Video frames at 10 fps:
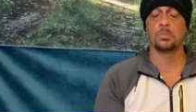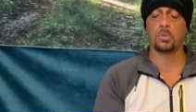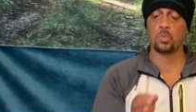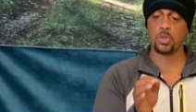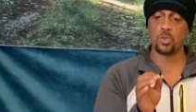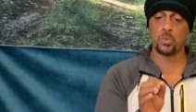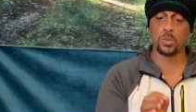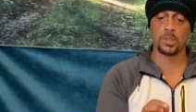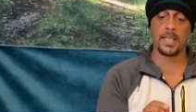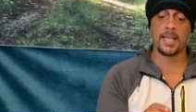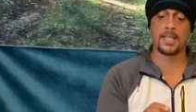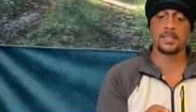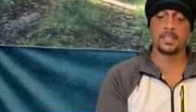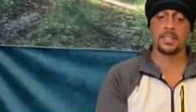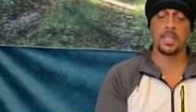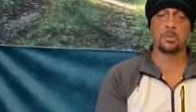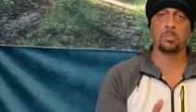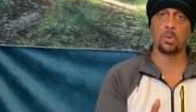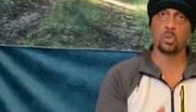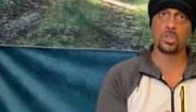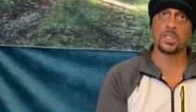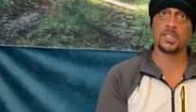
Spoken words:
But when you realize that that emotion